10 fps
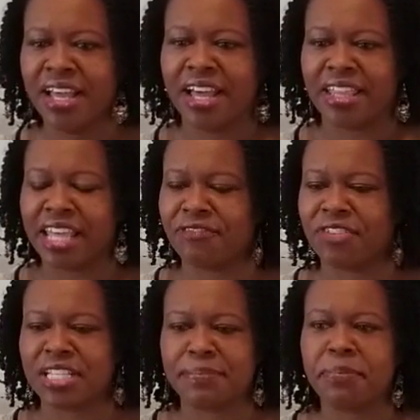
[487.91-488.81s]
And that
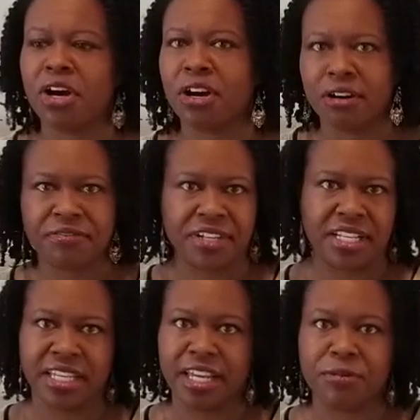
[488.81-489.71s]
fits
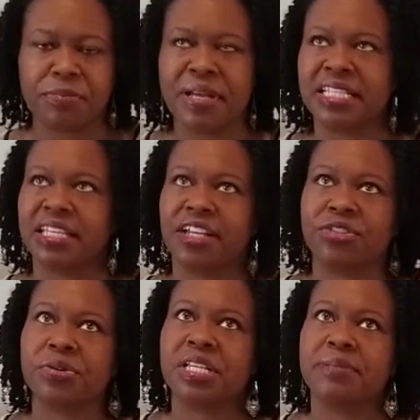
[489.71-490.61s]
perfectly in with my
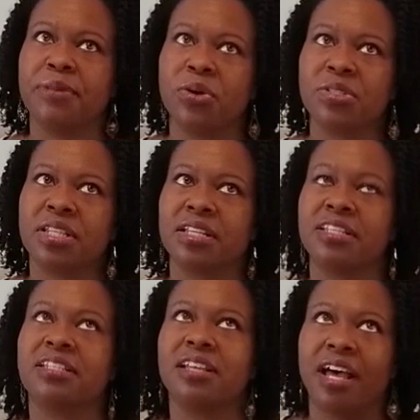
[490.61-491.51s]
schedule, because most of the
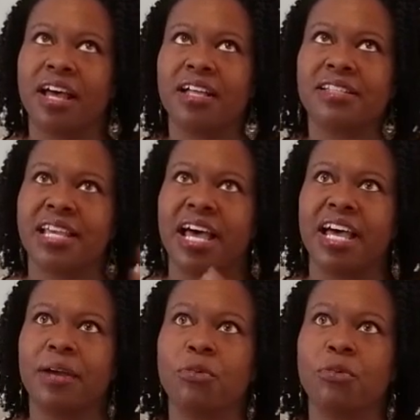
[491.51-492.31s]
time,